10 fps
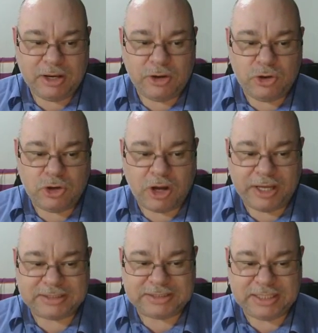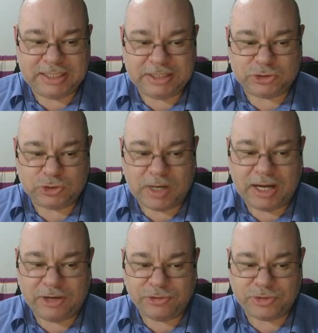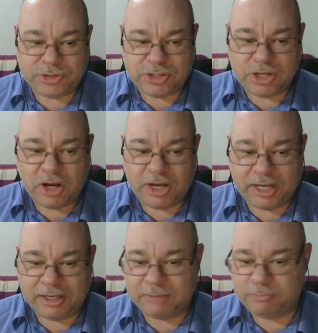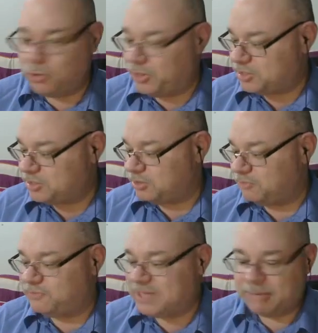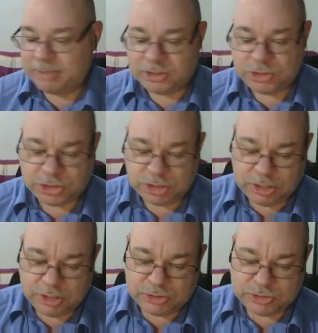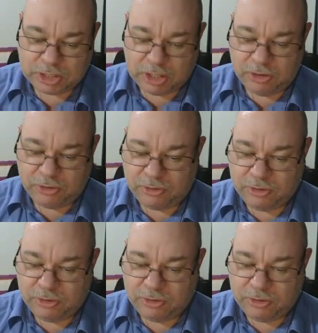19 to 109 points of damage. So